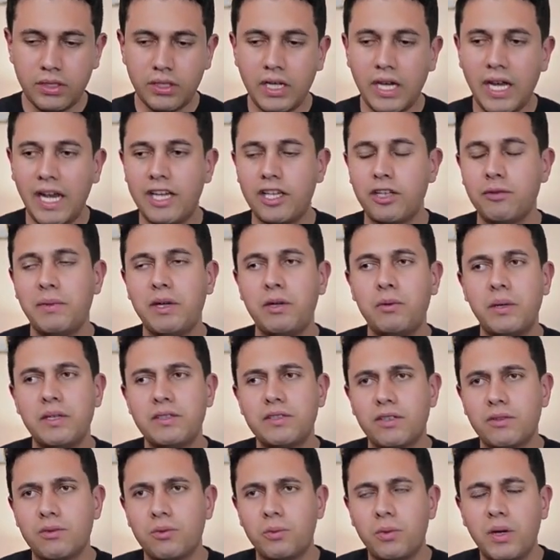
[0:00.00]
You might wonder,
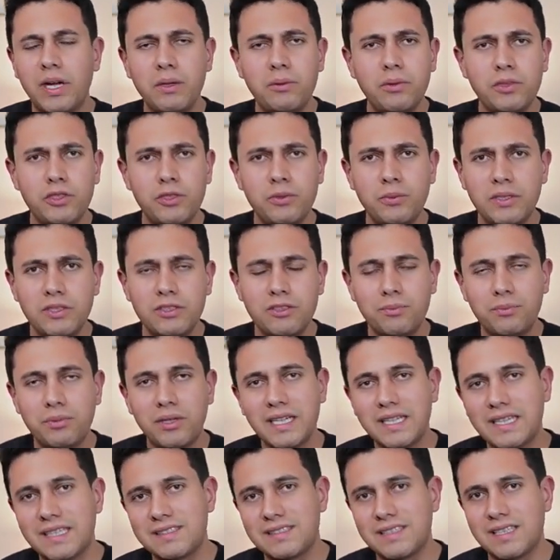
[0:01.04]
why would you want to
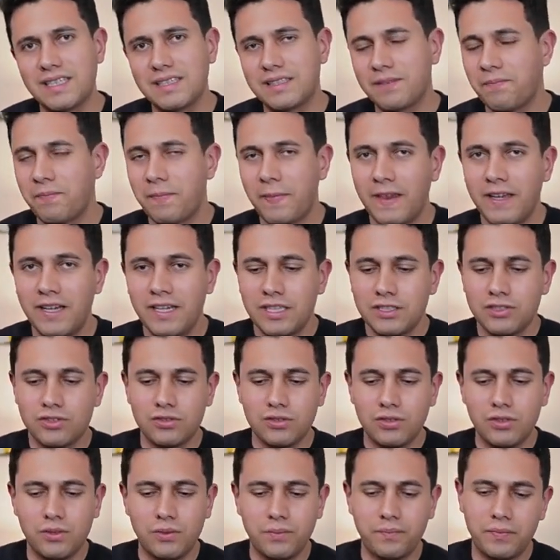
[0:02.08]
practice that?
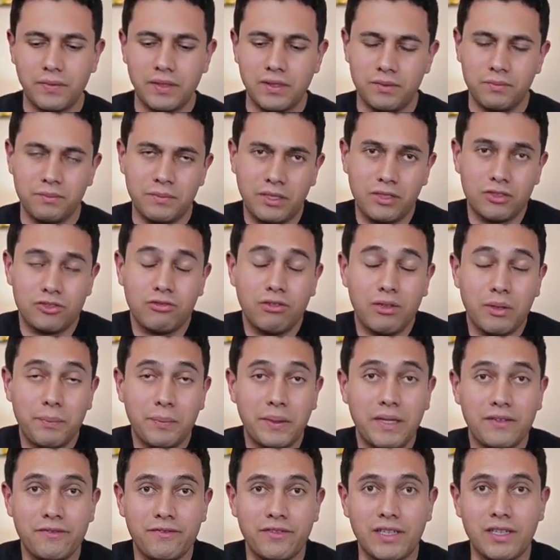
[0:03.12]
So, because you're
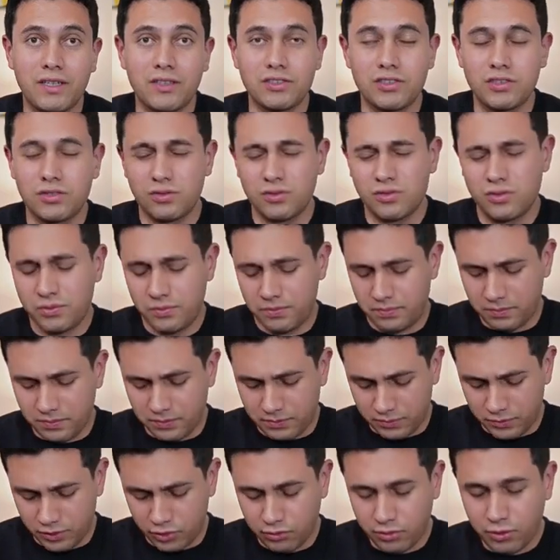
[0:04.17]
repeating fingers.
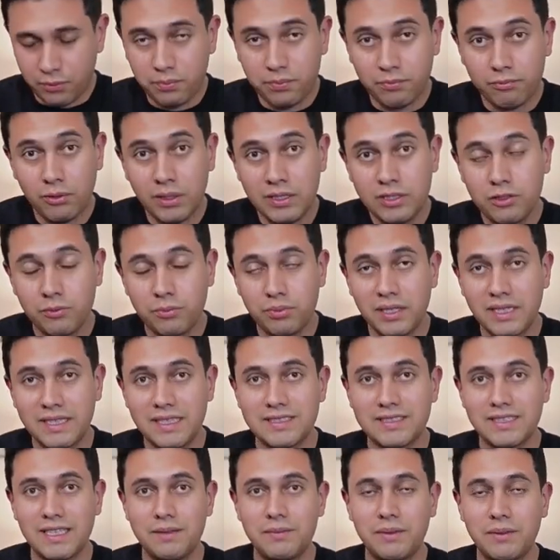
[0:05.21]
You will want to practice
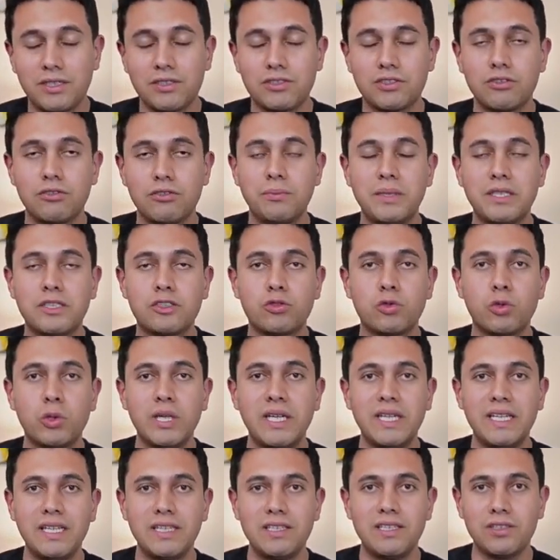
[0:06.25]
that because you will be
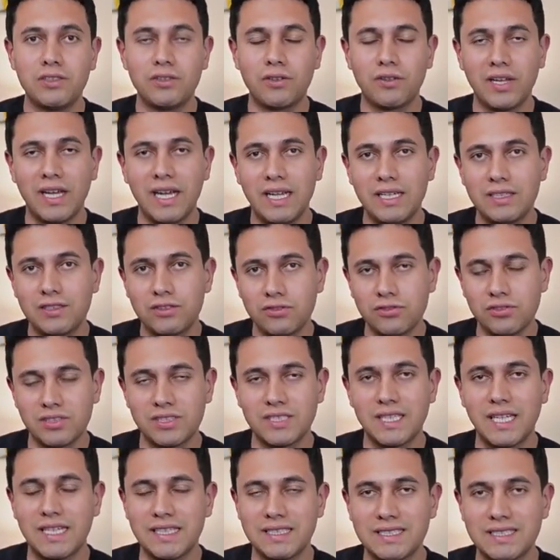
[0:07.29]
training your hand to
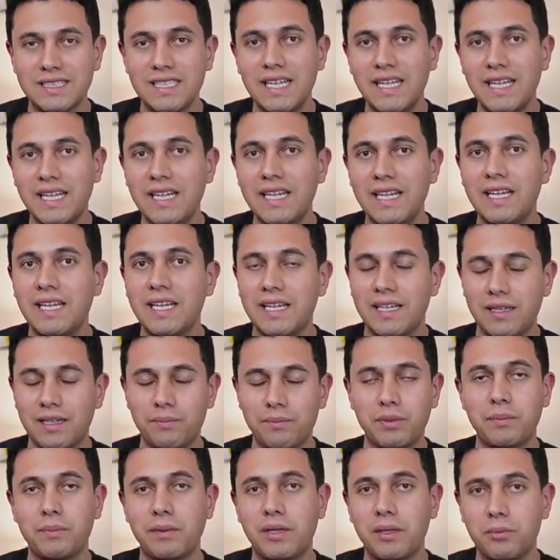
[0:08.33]
stay steady in a
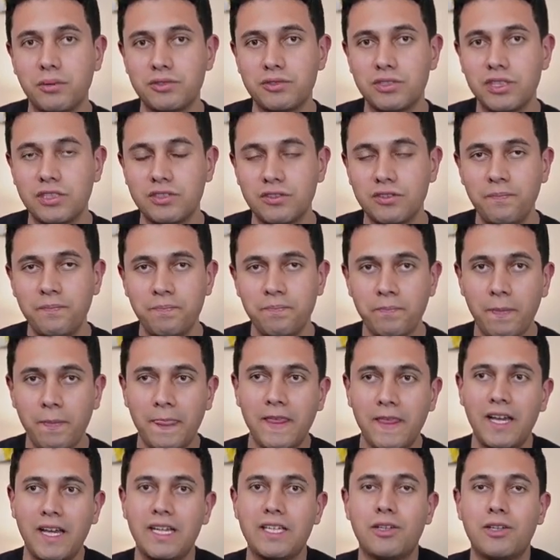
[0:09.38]
prepared position,
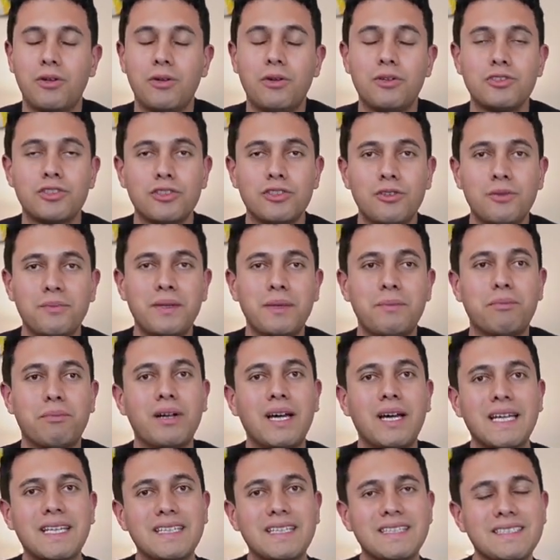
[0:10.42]
and you'll also be
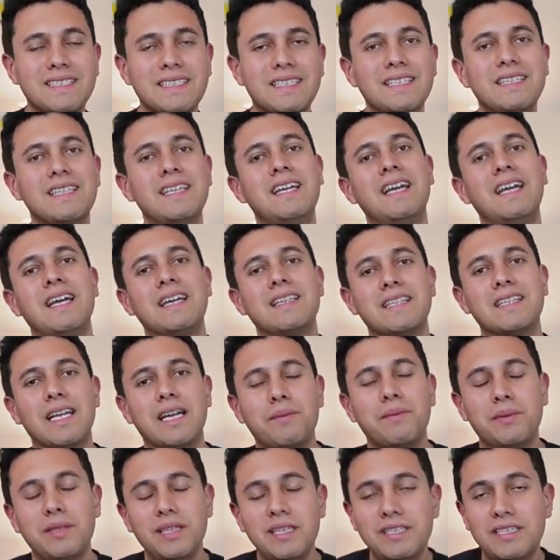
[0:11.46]
practicing the
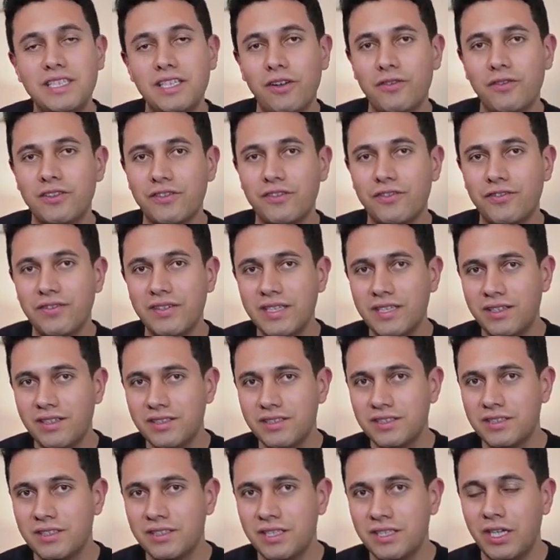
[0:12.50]
ability of the fingers
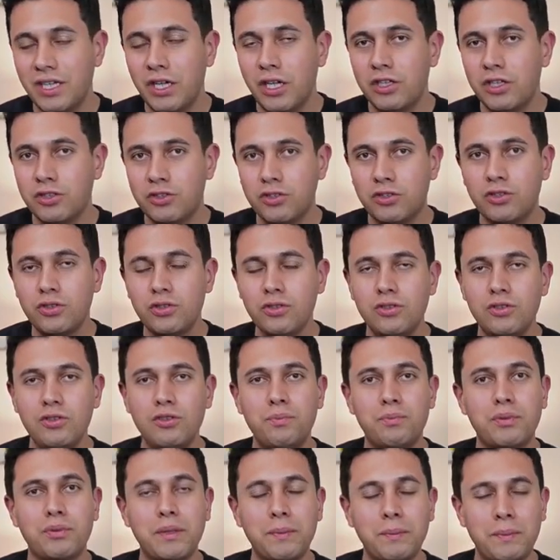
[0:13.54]
to
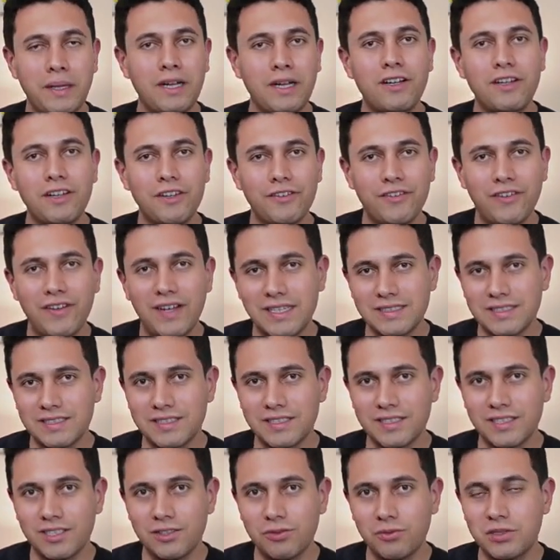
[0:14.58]
prepare faster,
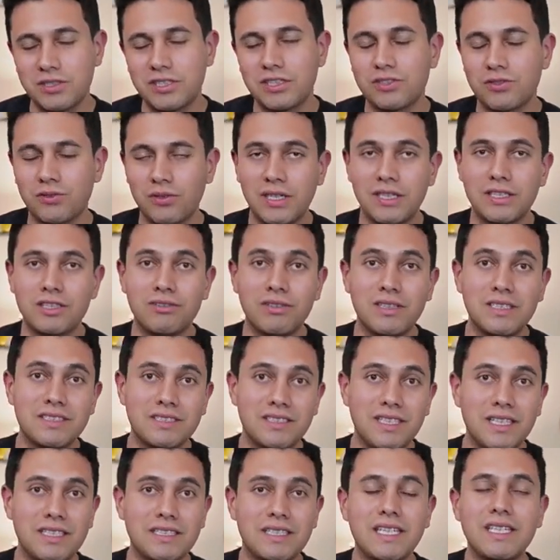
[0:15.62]
which is going to
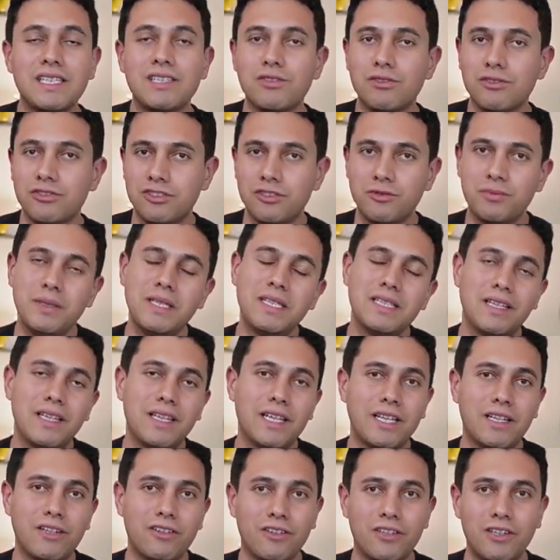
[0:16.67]
translate into speed
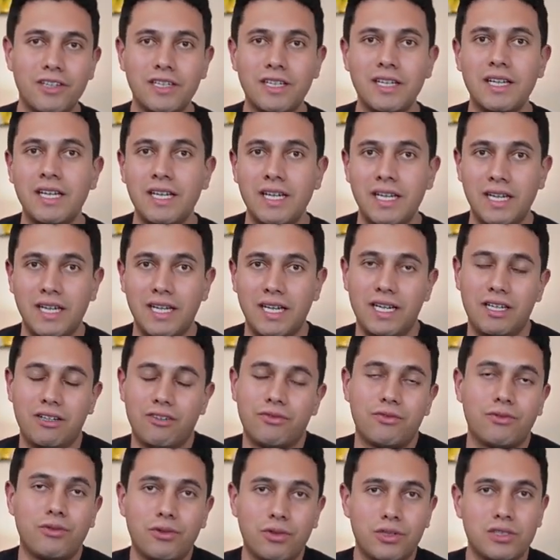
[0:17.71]
later on, and of
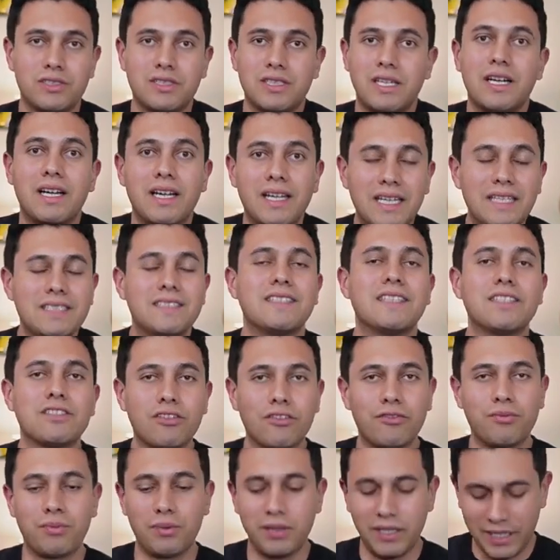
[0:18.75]
course easiness of
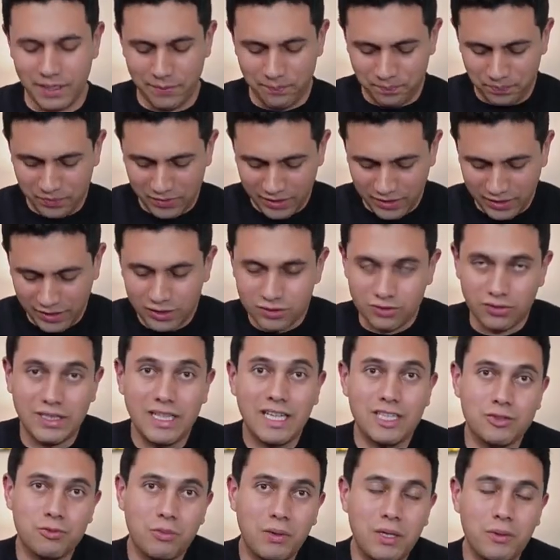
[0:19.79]
playing. So that's
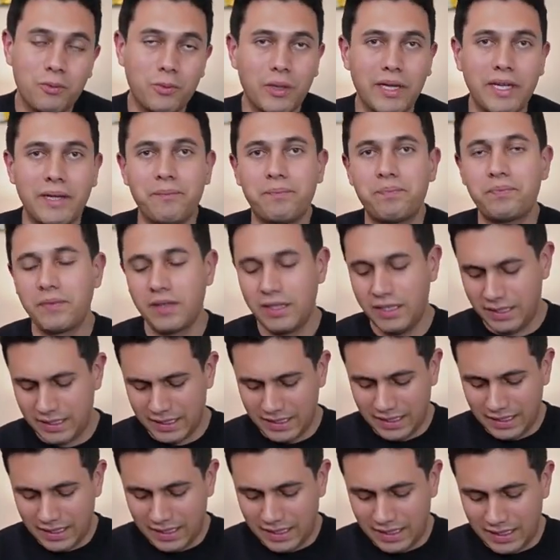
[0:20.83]
one way.
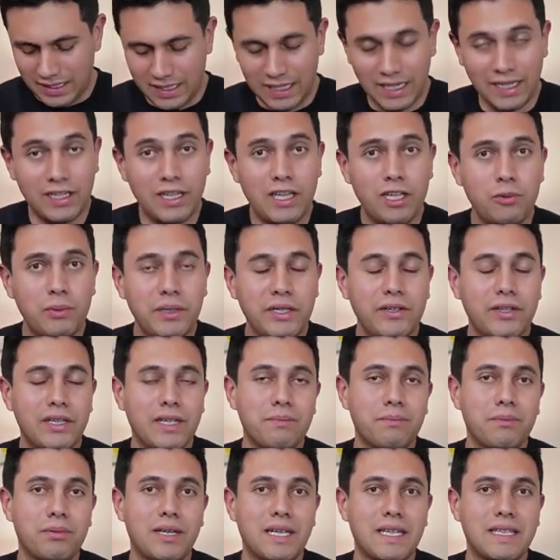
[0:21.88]
Another way you can
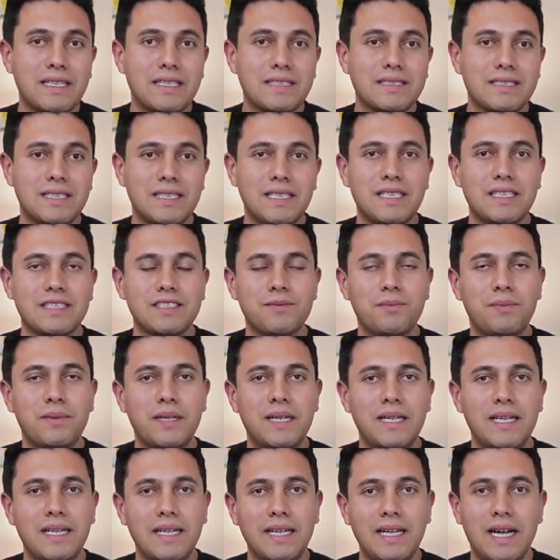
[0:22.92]
practice is
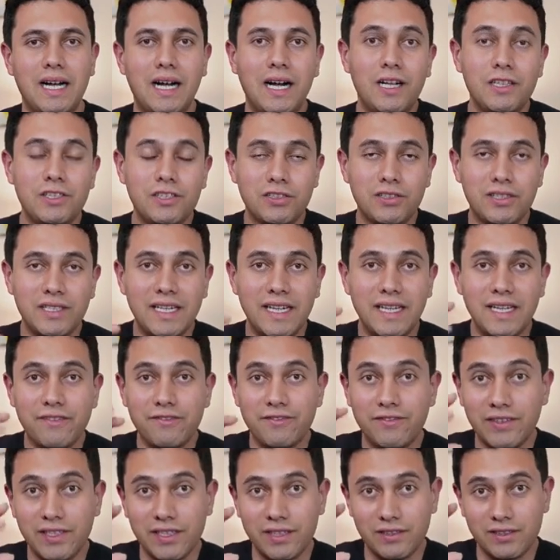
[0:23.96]
by alternating
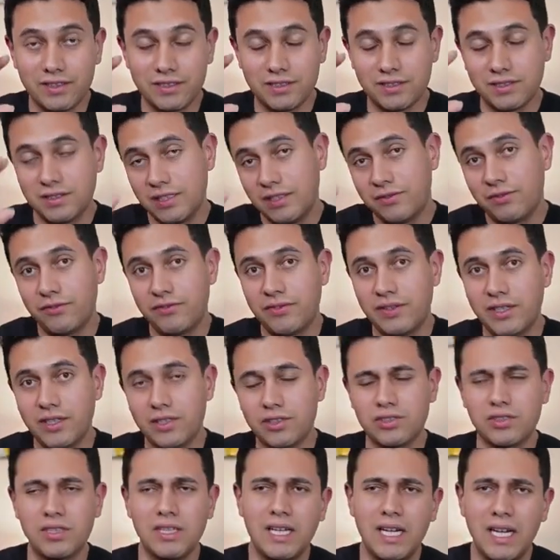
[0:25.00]
fingers, different fingers.
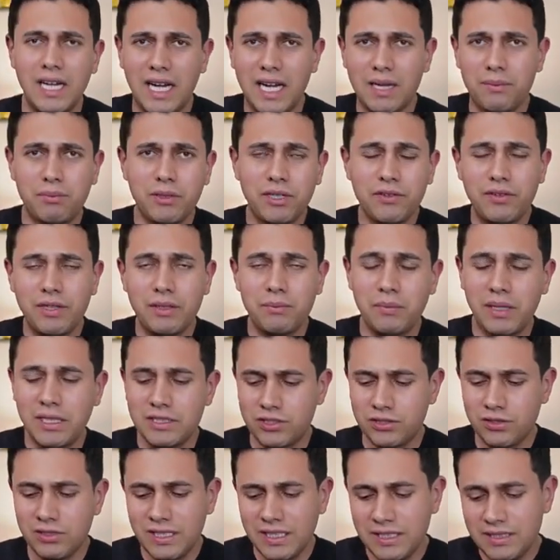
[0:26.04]
I briefly
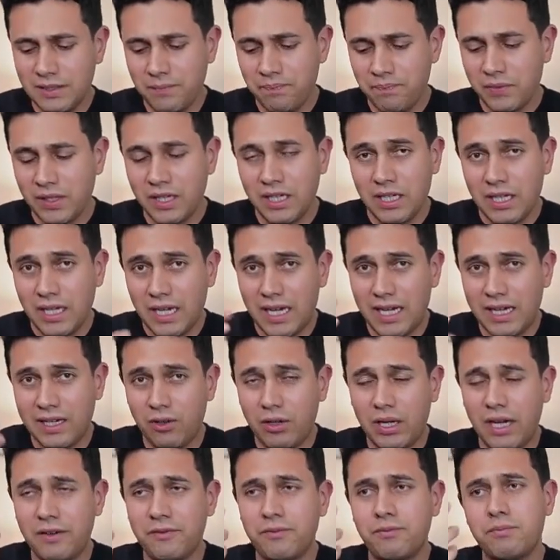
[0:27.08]
mentioned it.
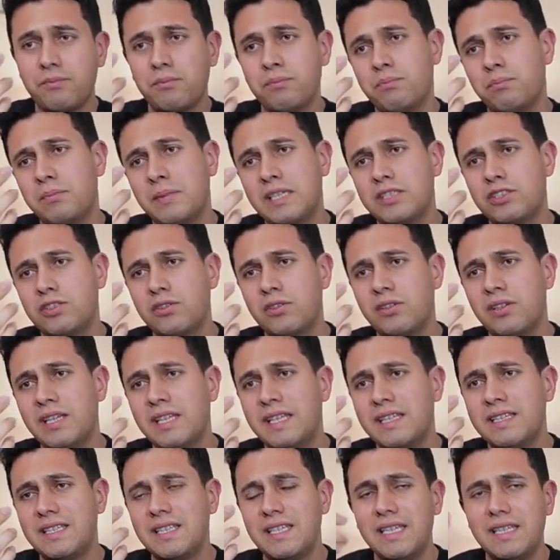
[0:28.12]
I majorly
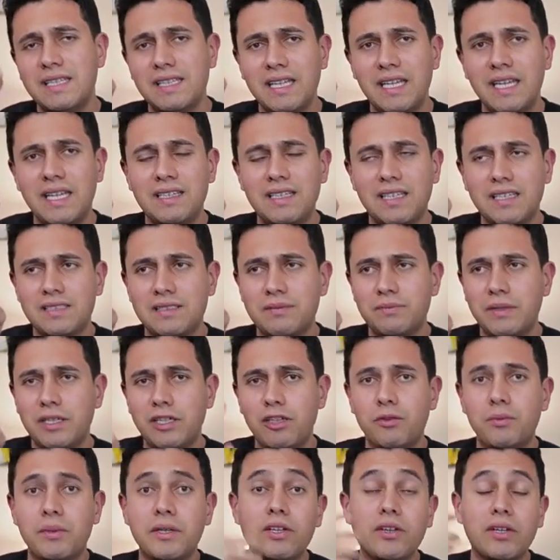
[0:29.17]
did index and middle,
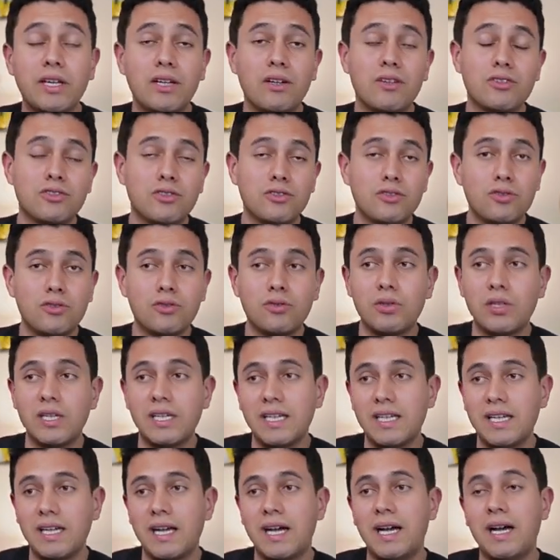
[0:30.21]
but you can also do
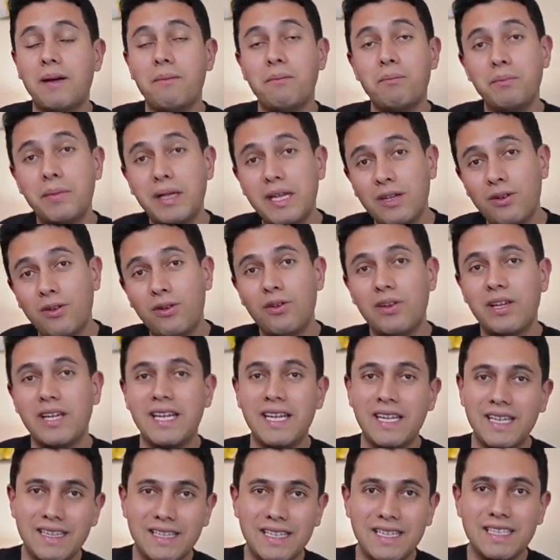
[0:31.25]
middle
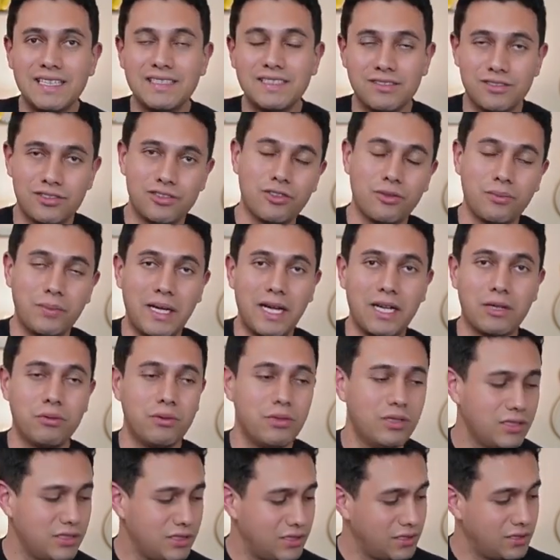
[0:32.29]
index, so
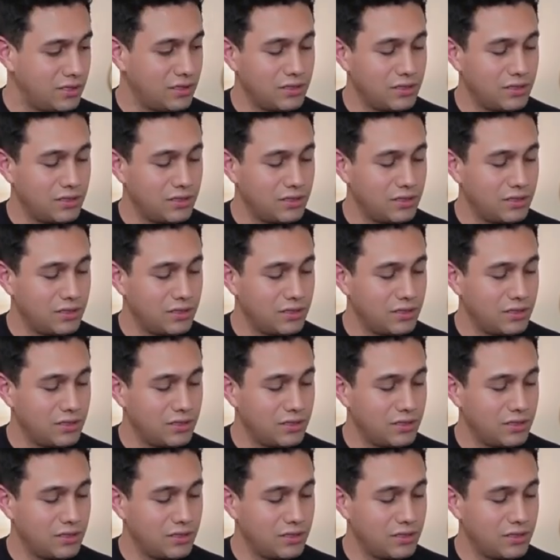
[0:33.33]
backwards,